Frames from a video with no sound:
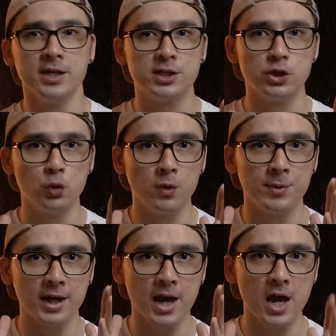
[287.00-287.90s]
is you will
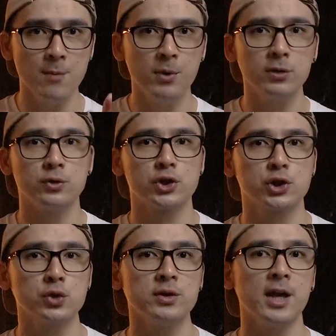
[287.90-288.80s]
be able to
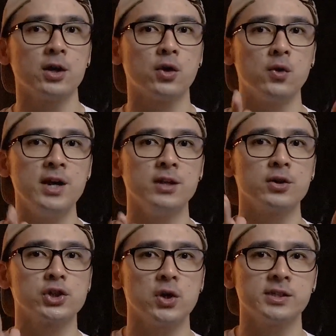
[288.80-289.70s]
shoot and create your
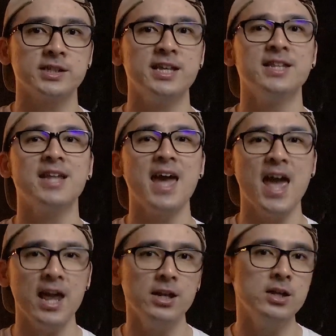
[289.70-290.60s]
shots in
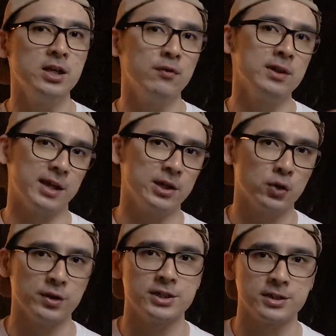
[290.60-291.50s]
any given lighting
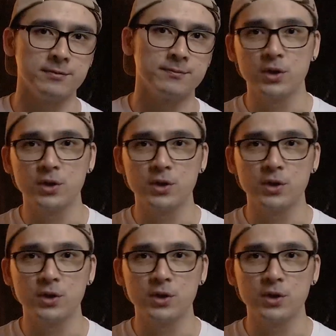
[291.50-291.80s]
condition,